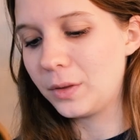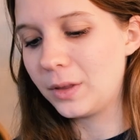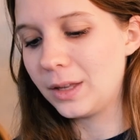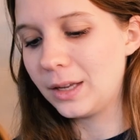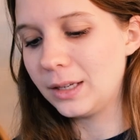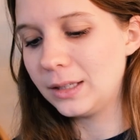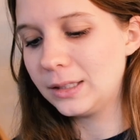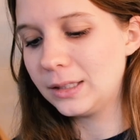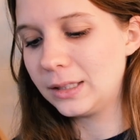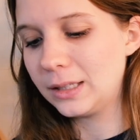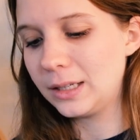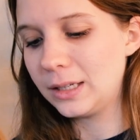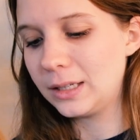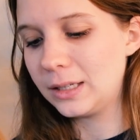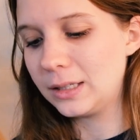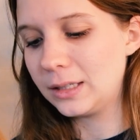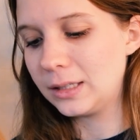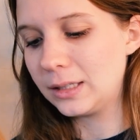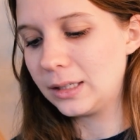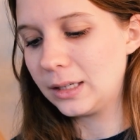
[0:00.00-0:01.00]
This
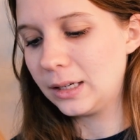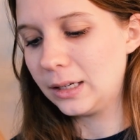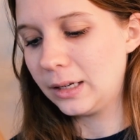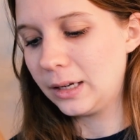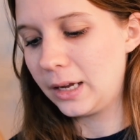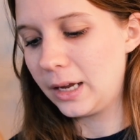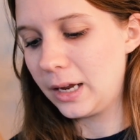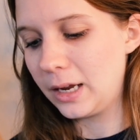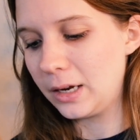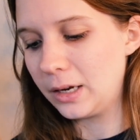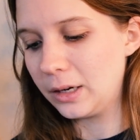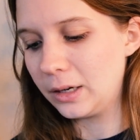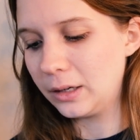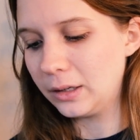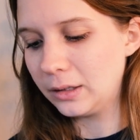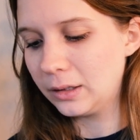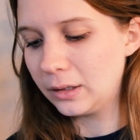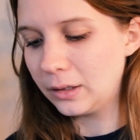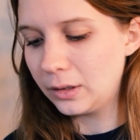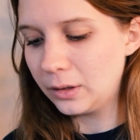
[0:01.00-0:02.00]
is a,
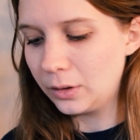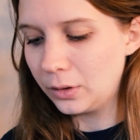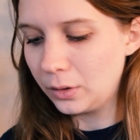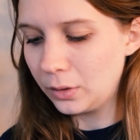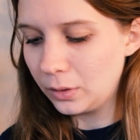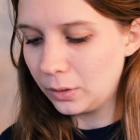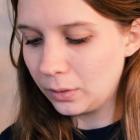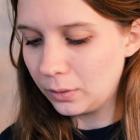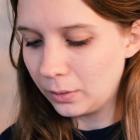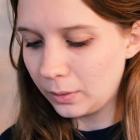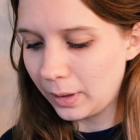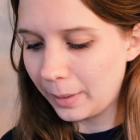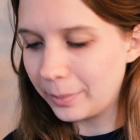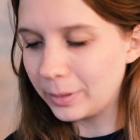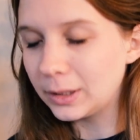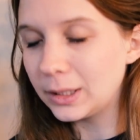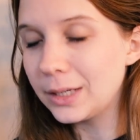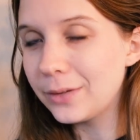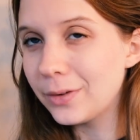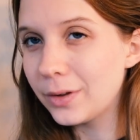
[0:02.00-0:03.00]
I
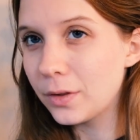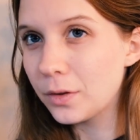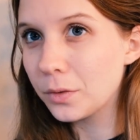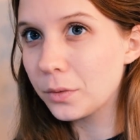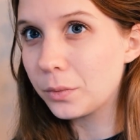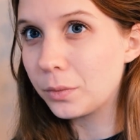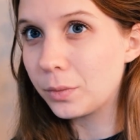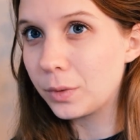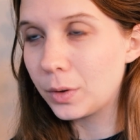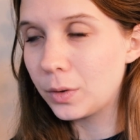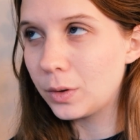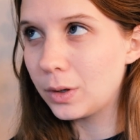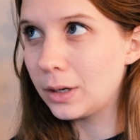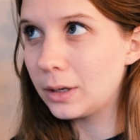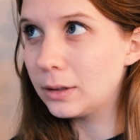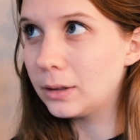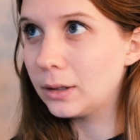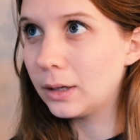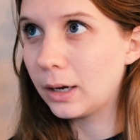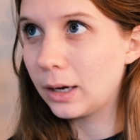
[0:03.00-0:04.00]
believe it's a
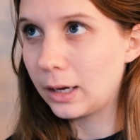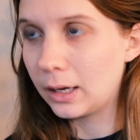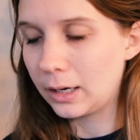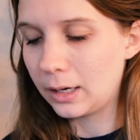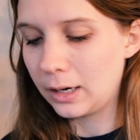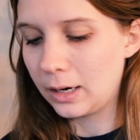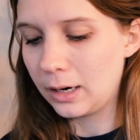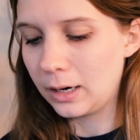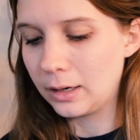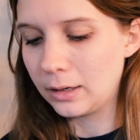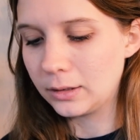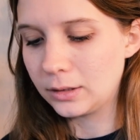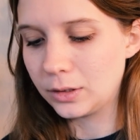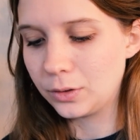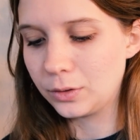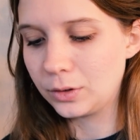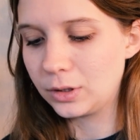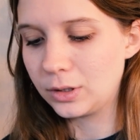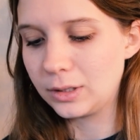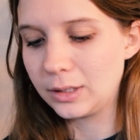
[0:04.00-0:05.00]
rooted cutting, so
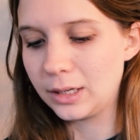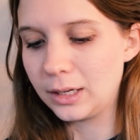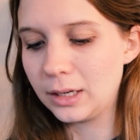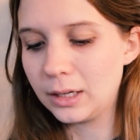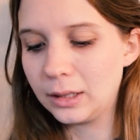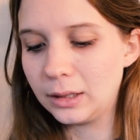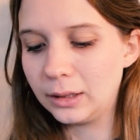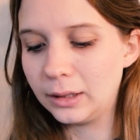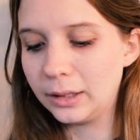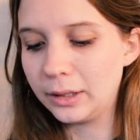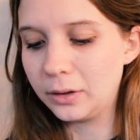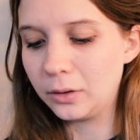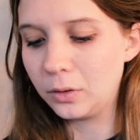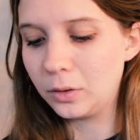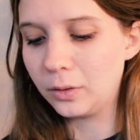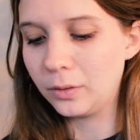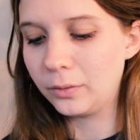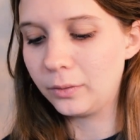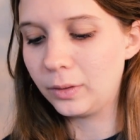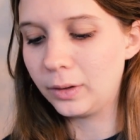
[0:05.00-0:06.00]
it's just like a
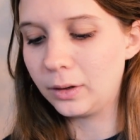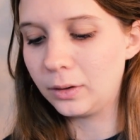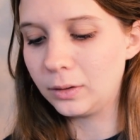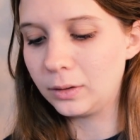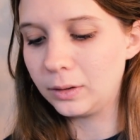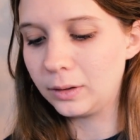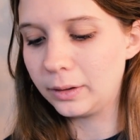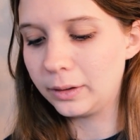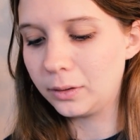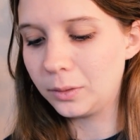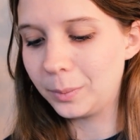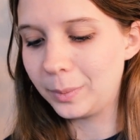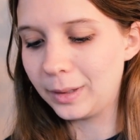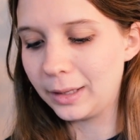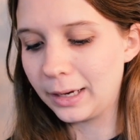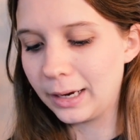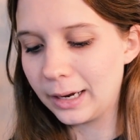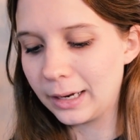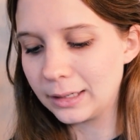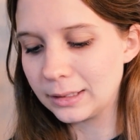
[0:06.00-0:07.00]
little, little, little
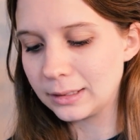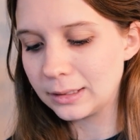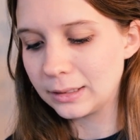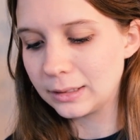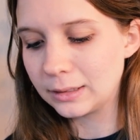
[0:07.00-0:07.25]
plant.